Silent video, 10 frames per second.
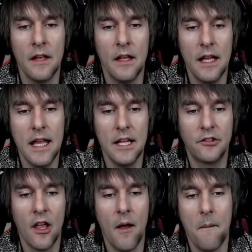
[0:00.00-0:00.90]

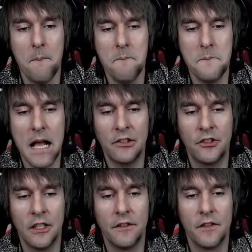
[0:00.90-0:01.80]
It's
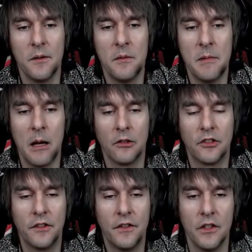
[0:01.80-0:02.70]
massive amounts
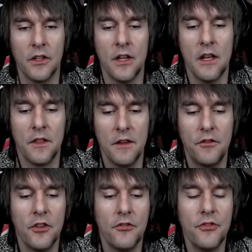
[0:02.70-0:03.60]
of fun. They've
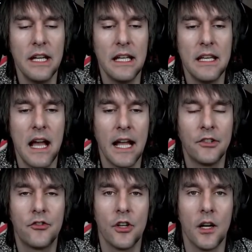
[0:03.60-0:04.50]
done a really
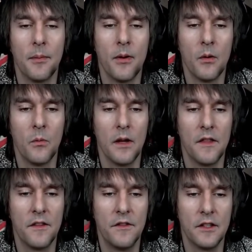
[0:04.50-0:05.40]
nice job with
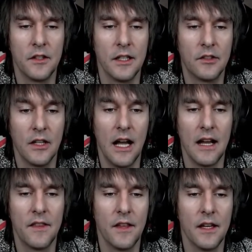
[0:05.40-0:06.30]
physics,
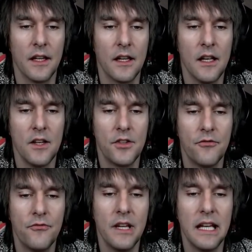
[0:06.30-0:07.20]
I think, to
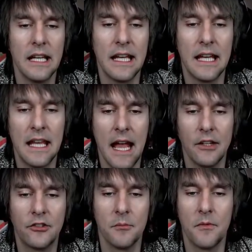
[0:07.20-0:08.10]
really get
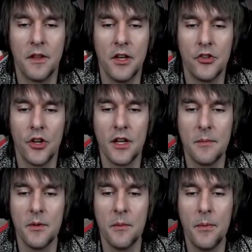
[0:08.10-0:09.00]
something
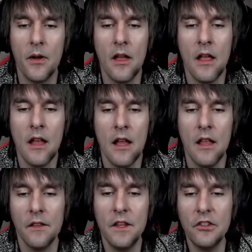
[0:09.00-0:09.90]
enjoyable. But
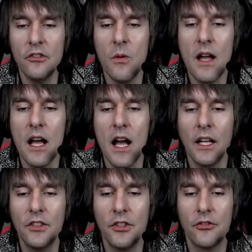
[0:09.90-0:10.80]
this is quite
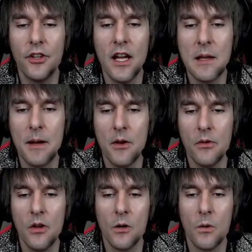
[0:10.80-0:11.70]
hard to describe. I don't
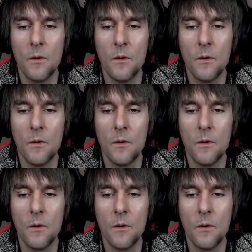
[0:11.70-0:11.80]
know